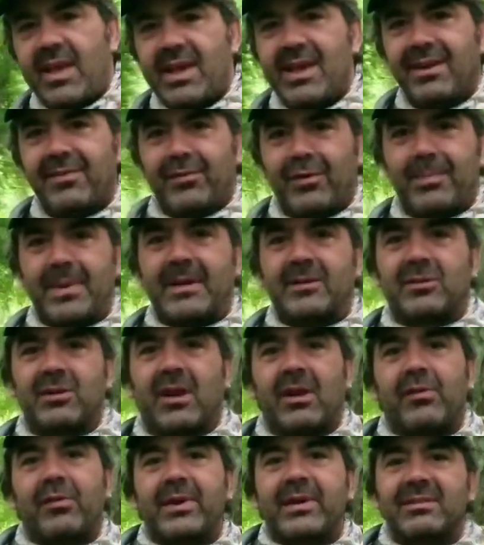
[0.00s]
information
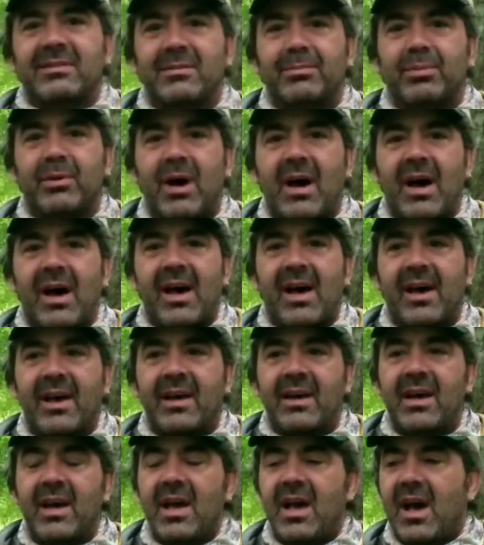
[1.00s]
on
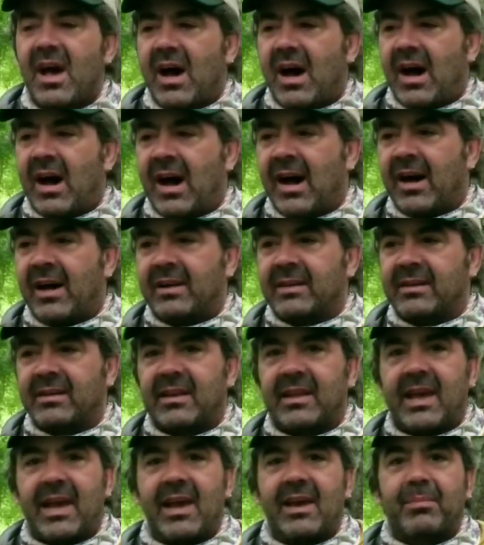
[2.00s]
resupply, on
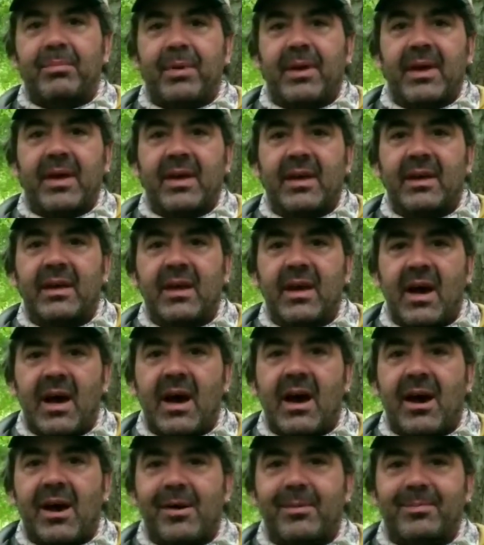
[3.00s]
camping,
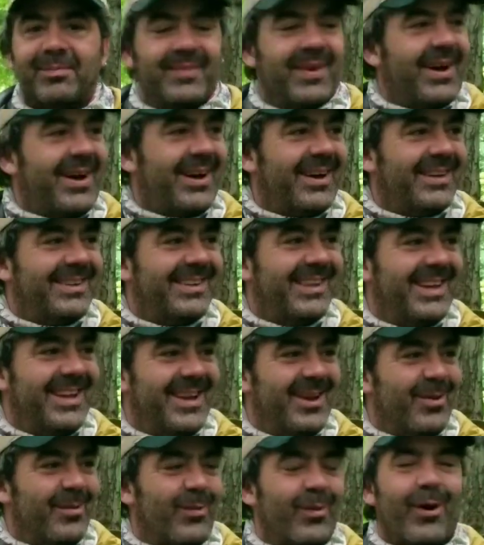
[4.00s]
um, on
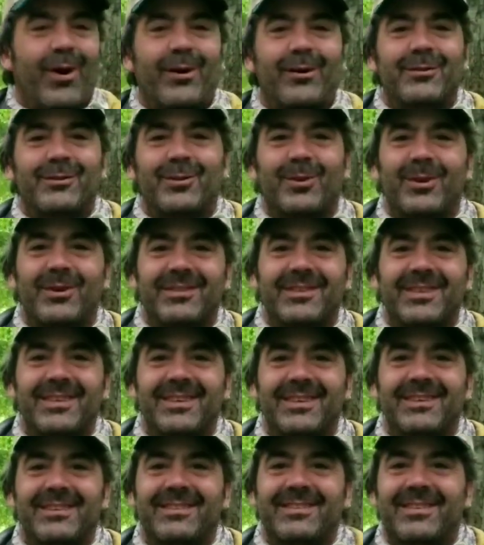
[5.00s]
water
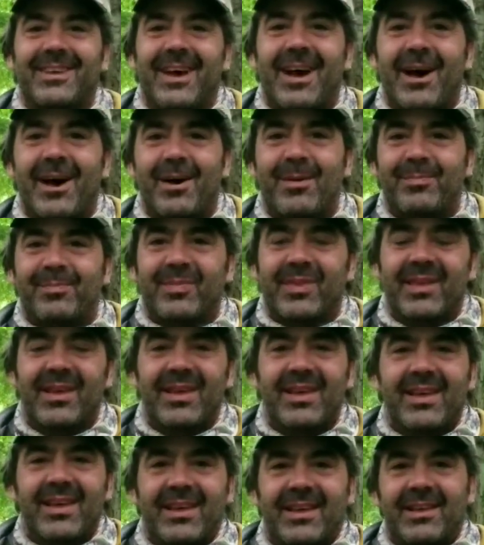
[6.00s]
sources, um,
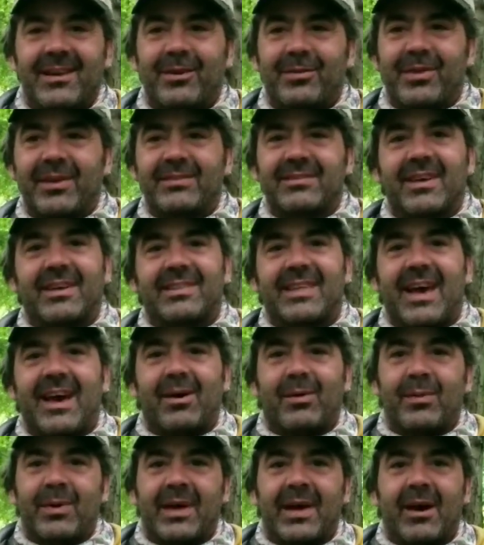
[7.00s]
you know, things like
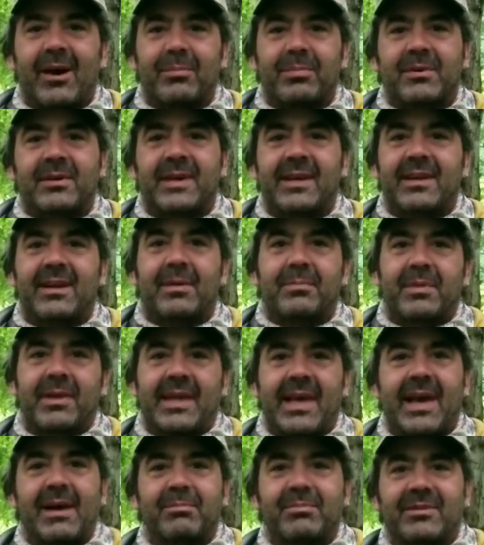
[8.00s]
that. We help clean up the
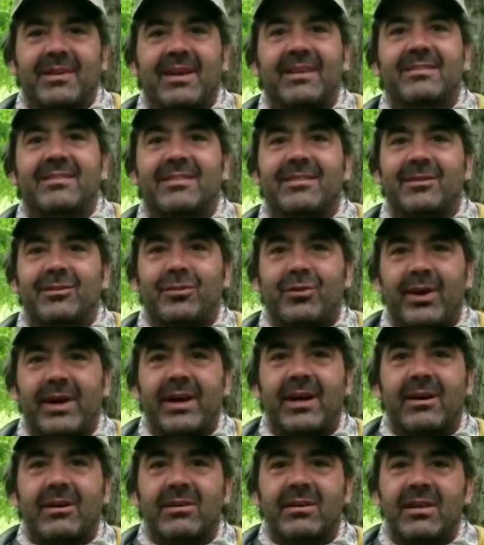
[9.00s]
campsites and the
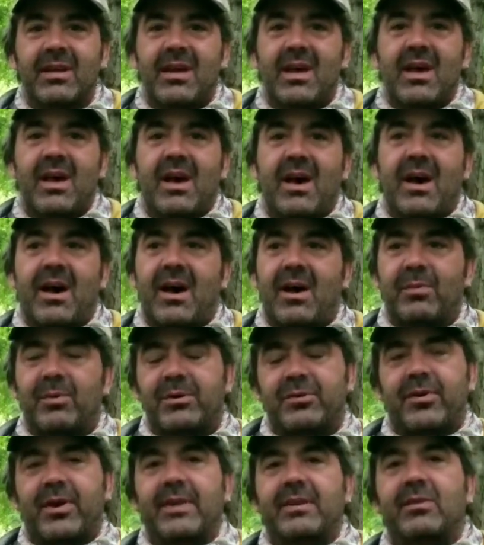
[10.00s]
trail. Uh,
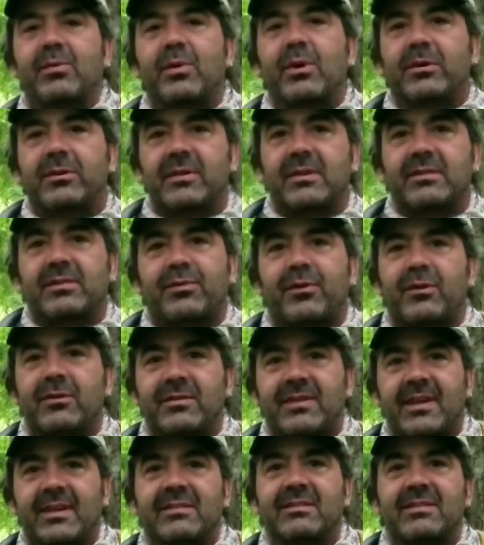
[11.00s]
we're trained in wilderness
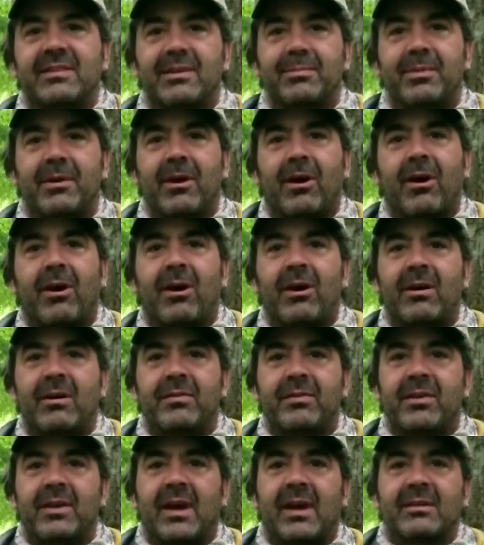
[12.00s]
first aid and CPR
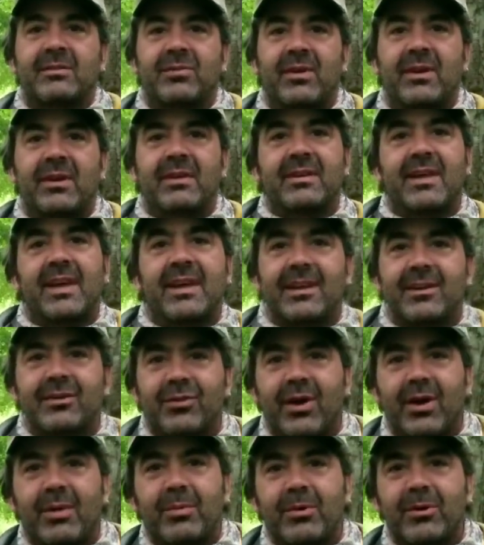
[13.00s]
if you guys run into any
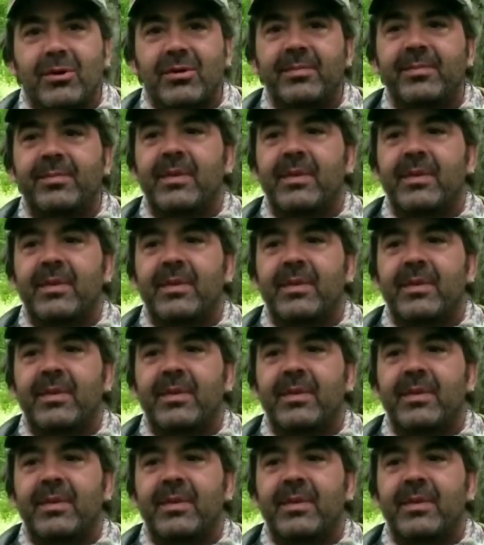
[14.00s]
trouble.